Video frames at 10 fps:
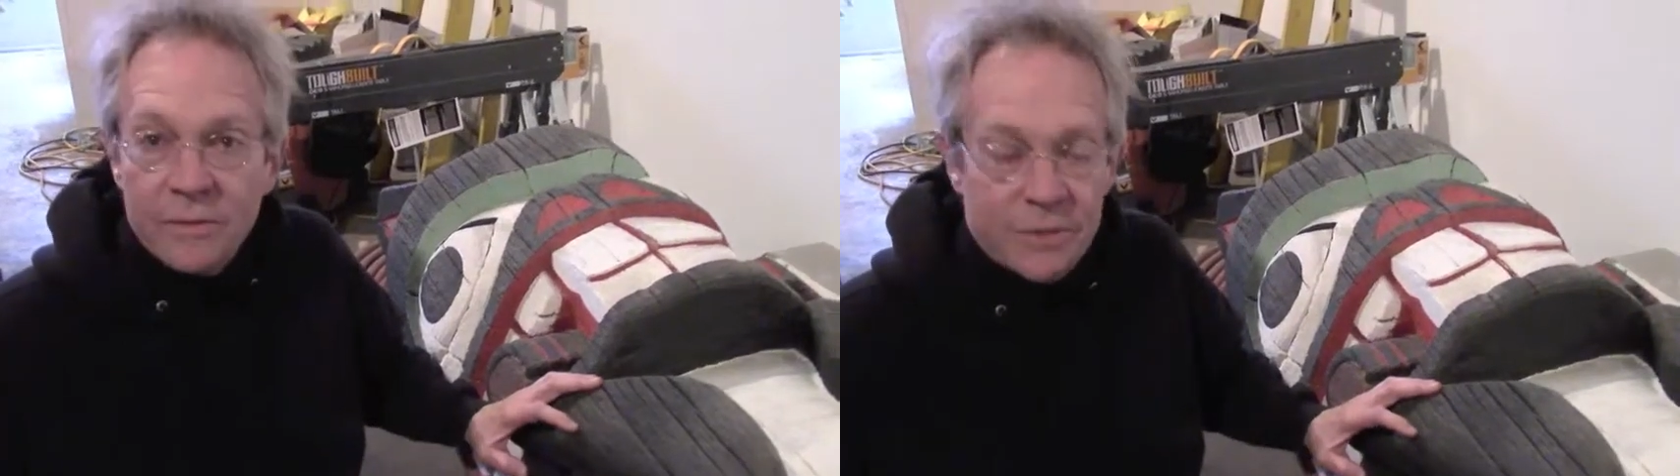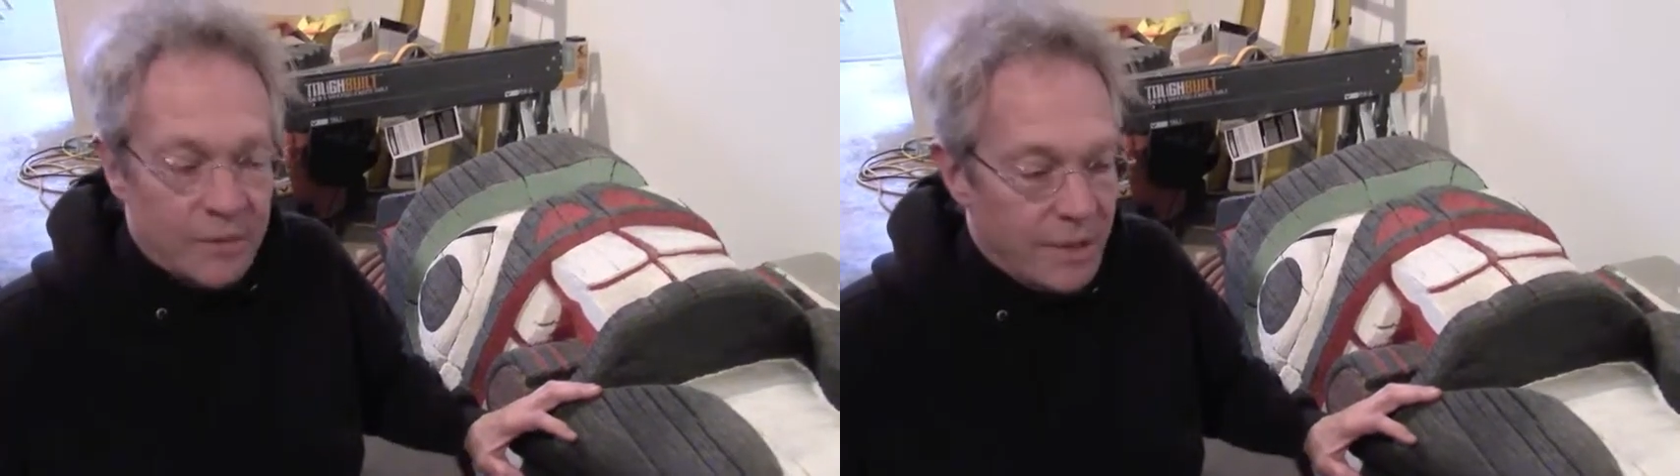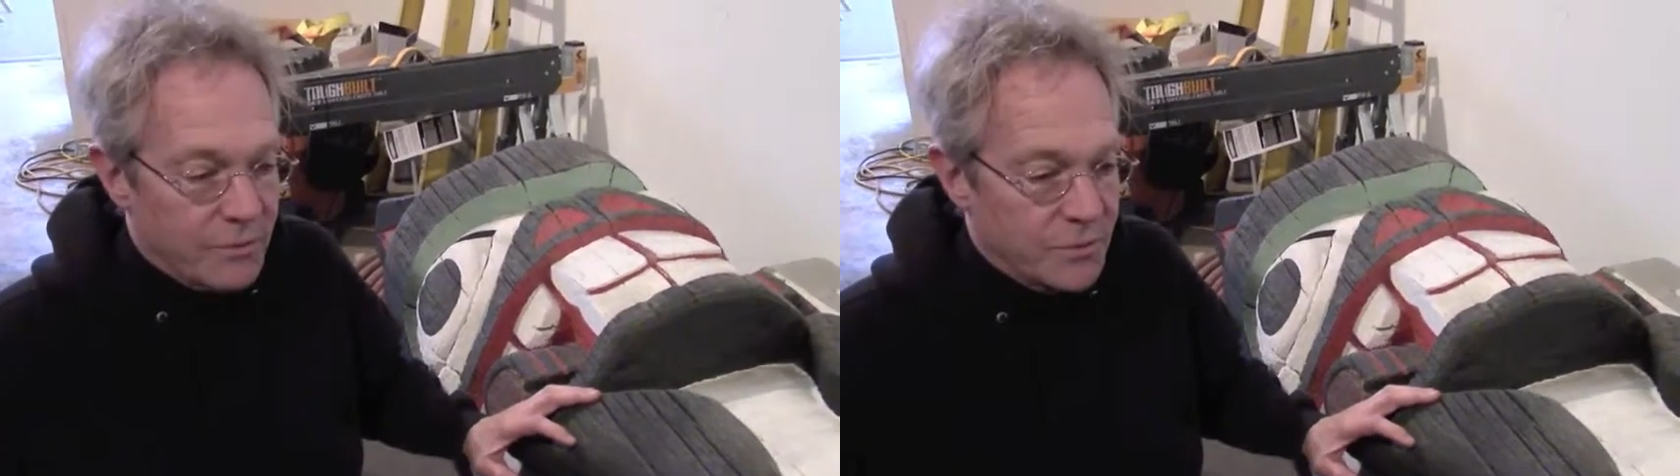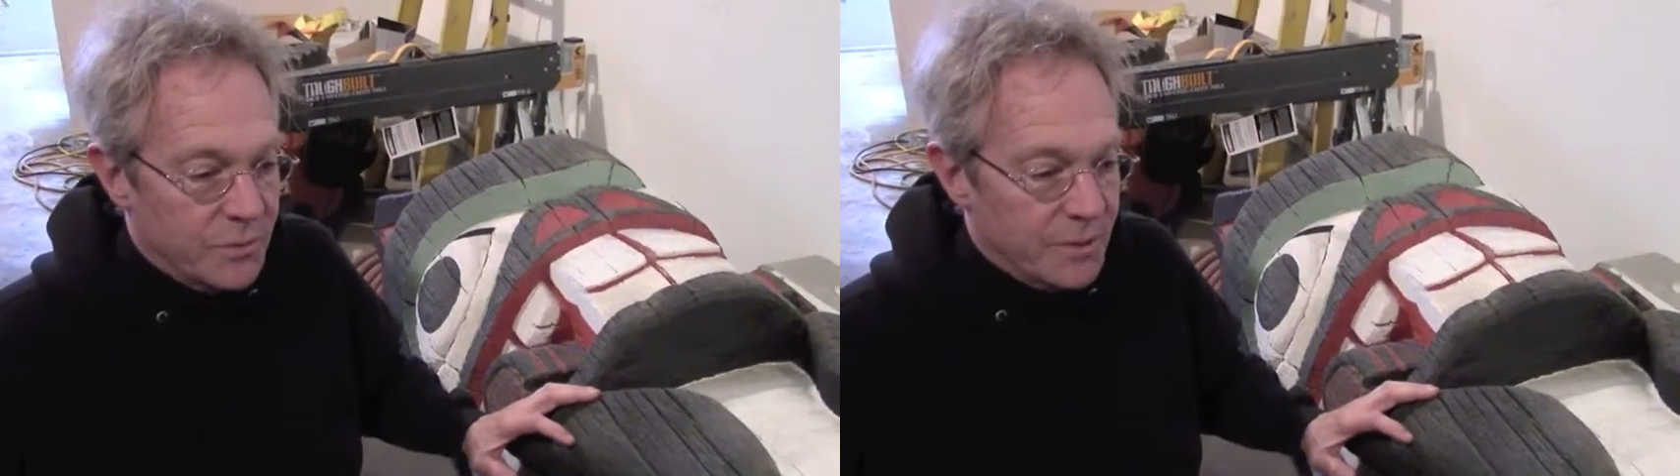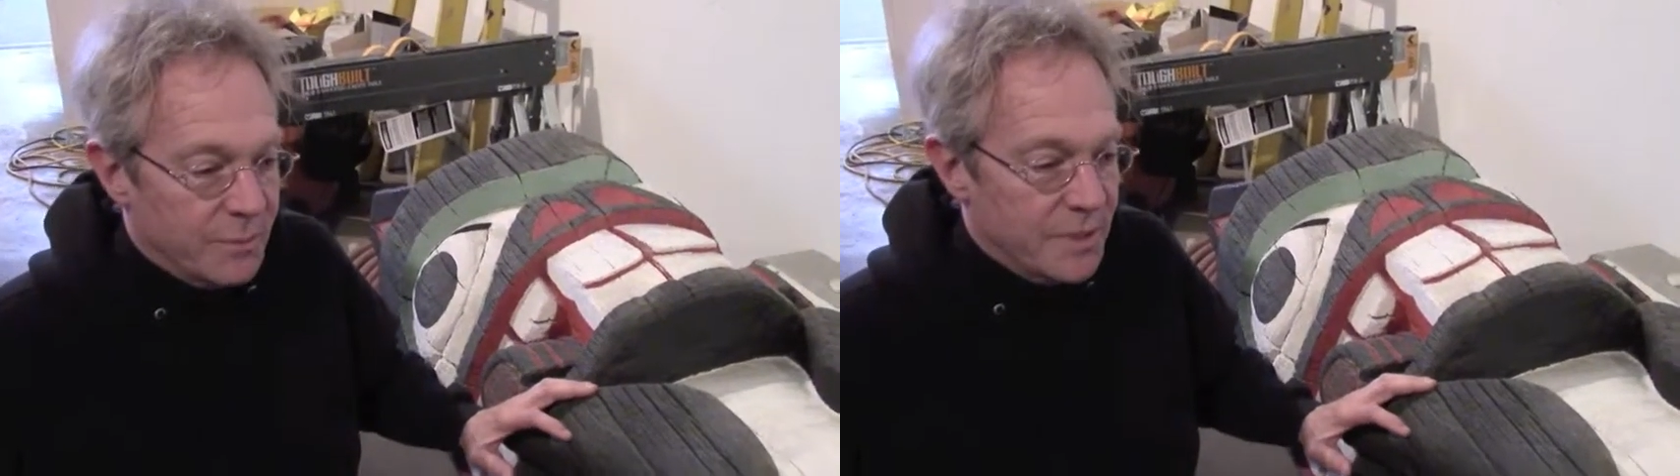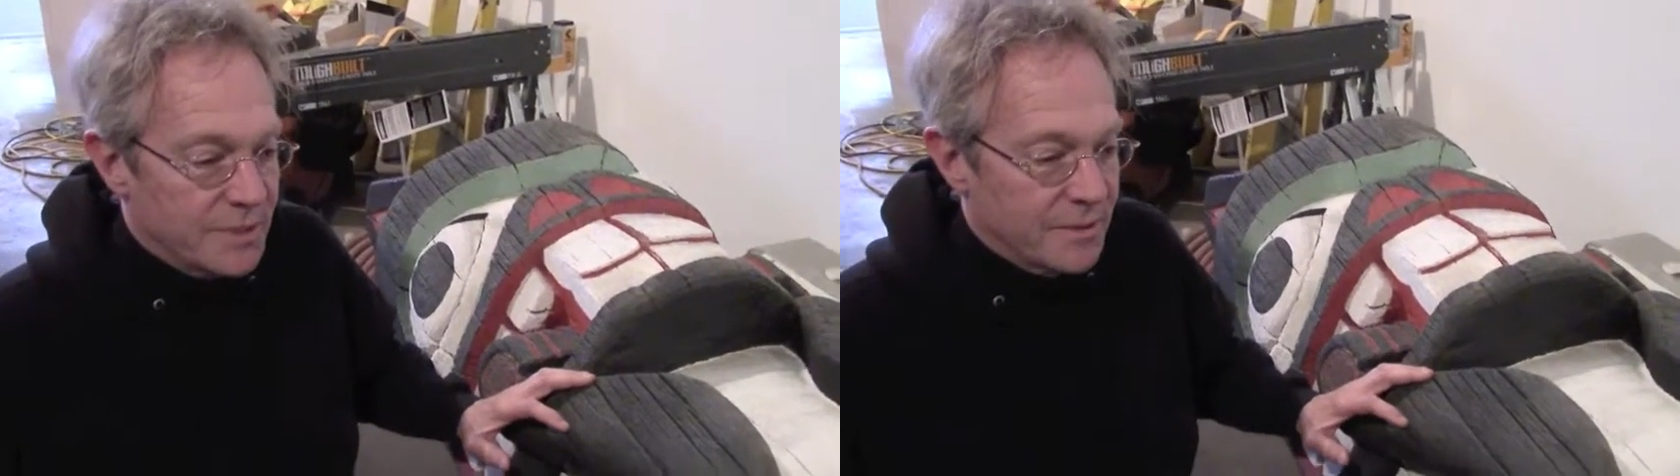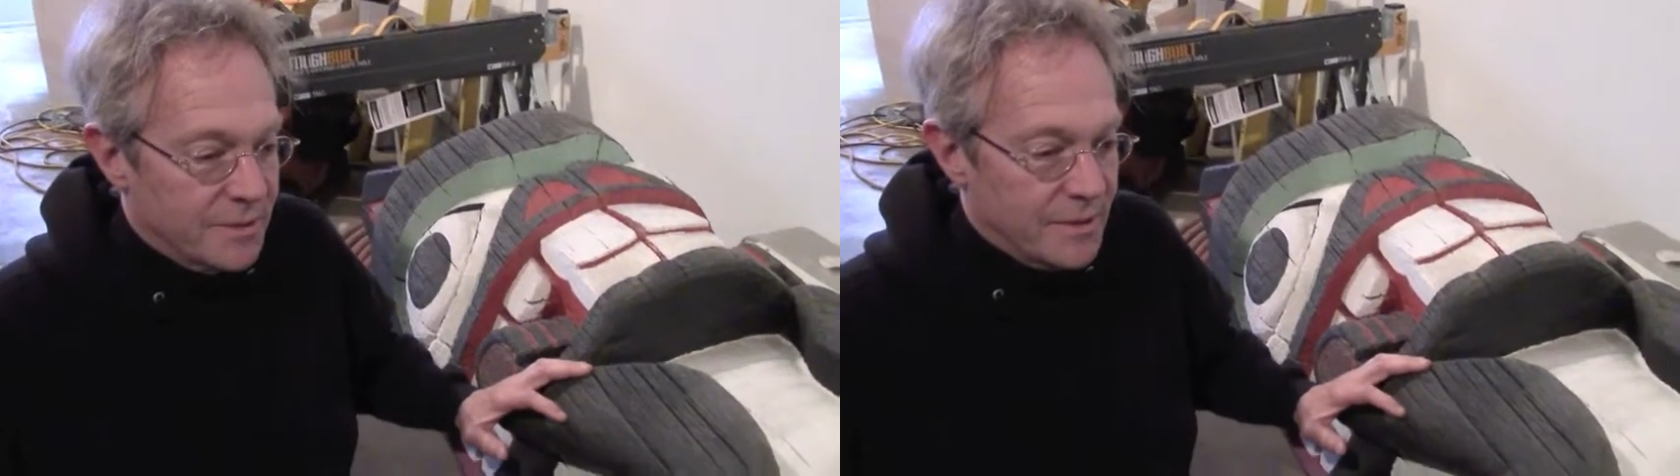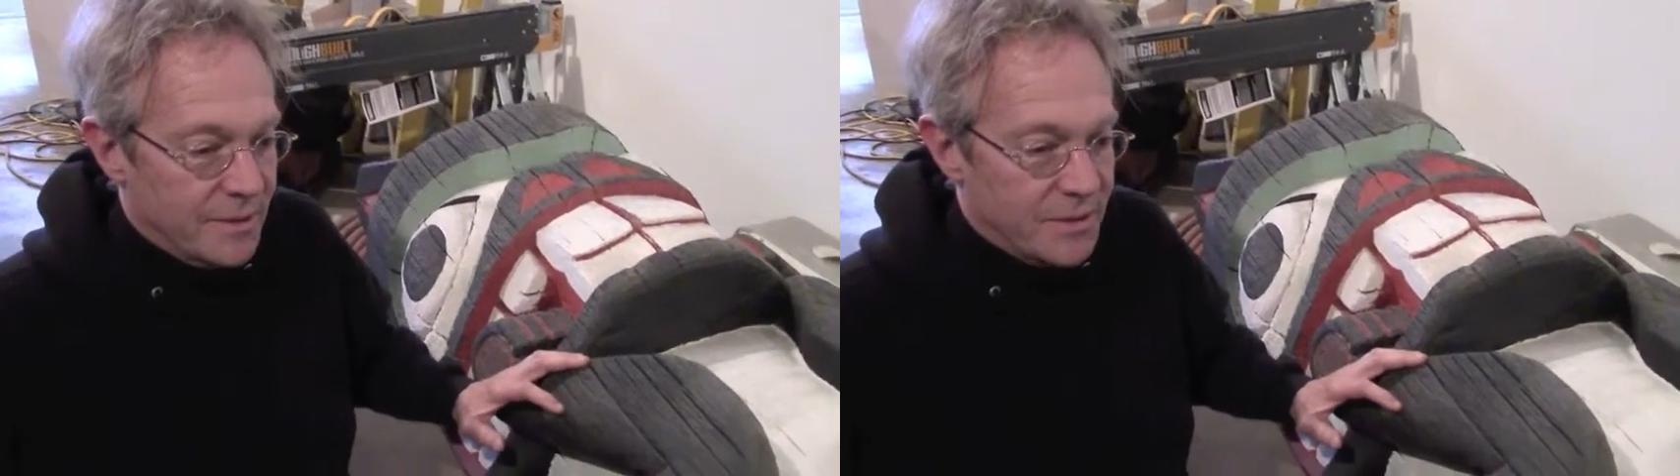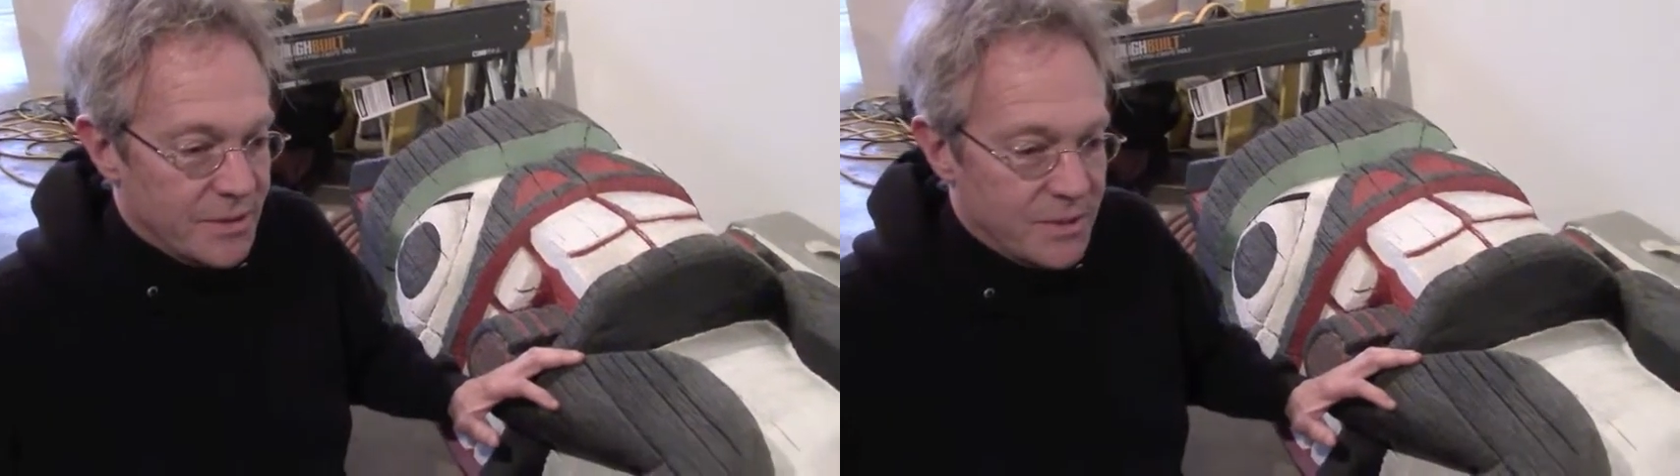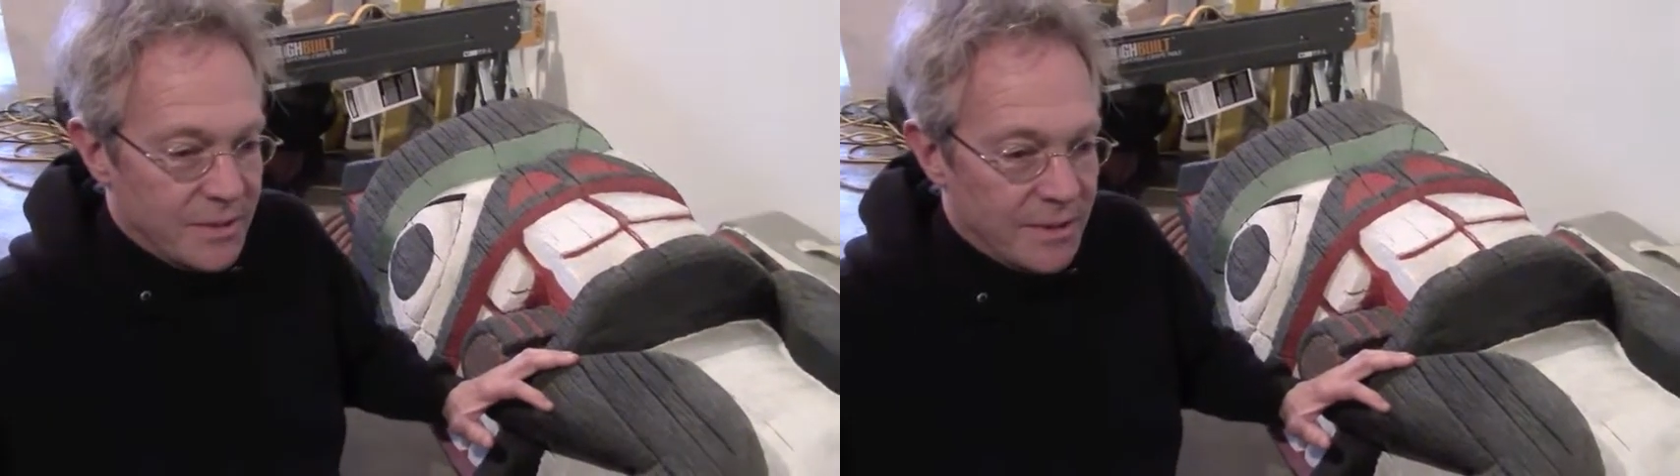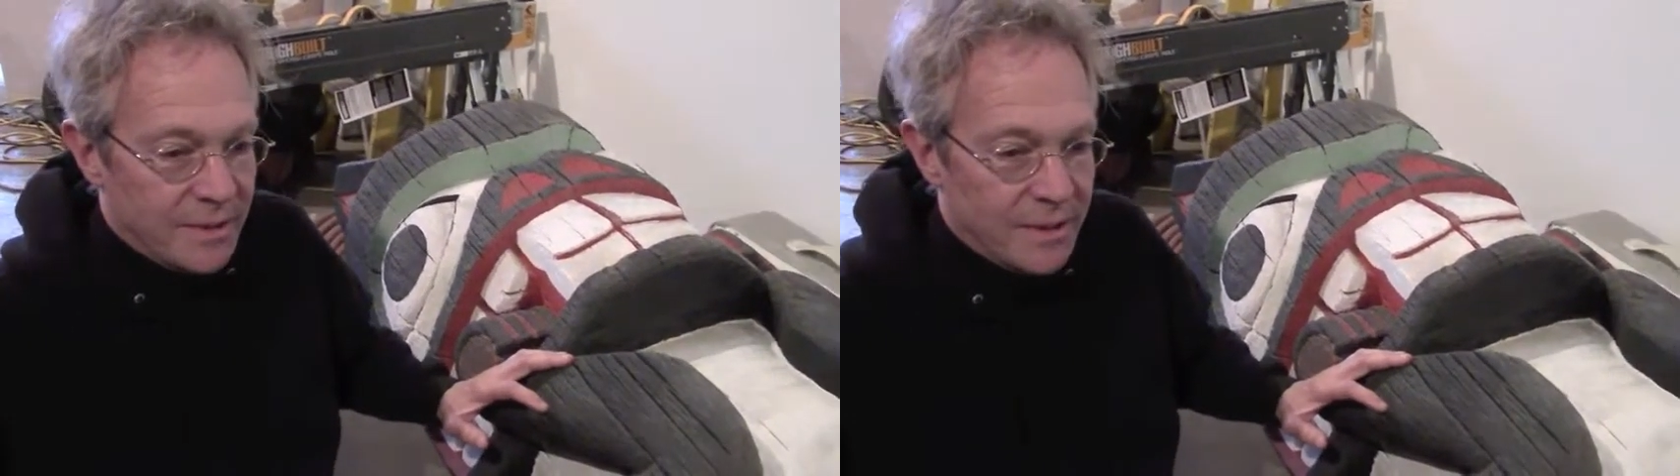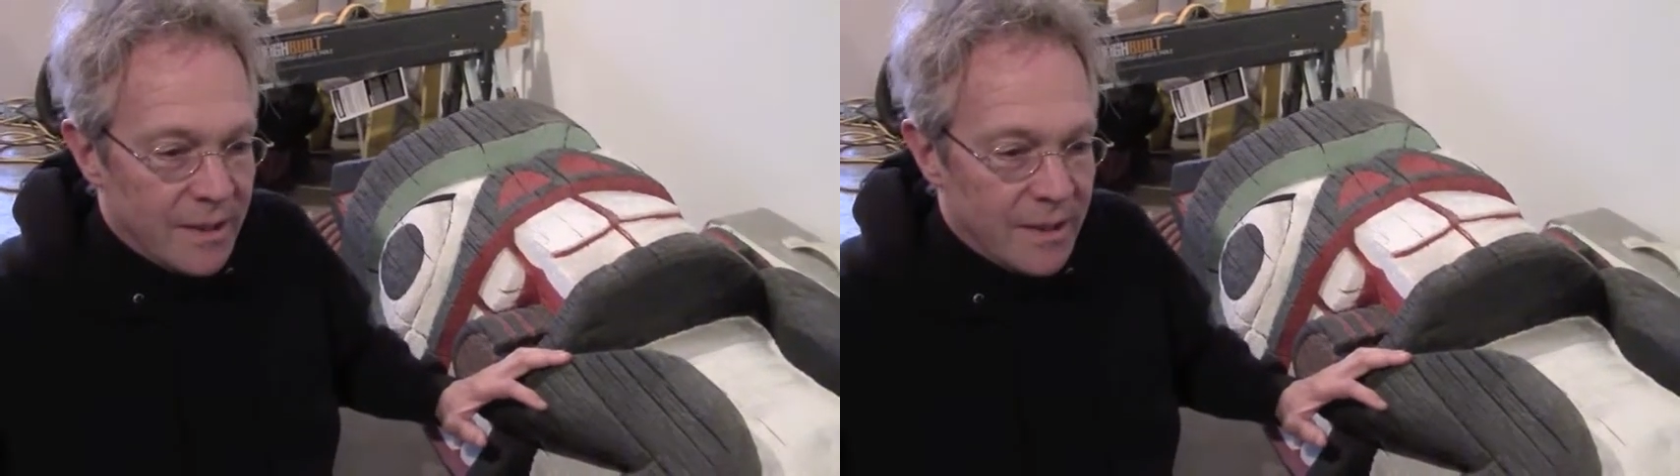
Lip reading: so that was really pleasant to see.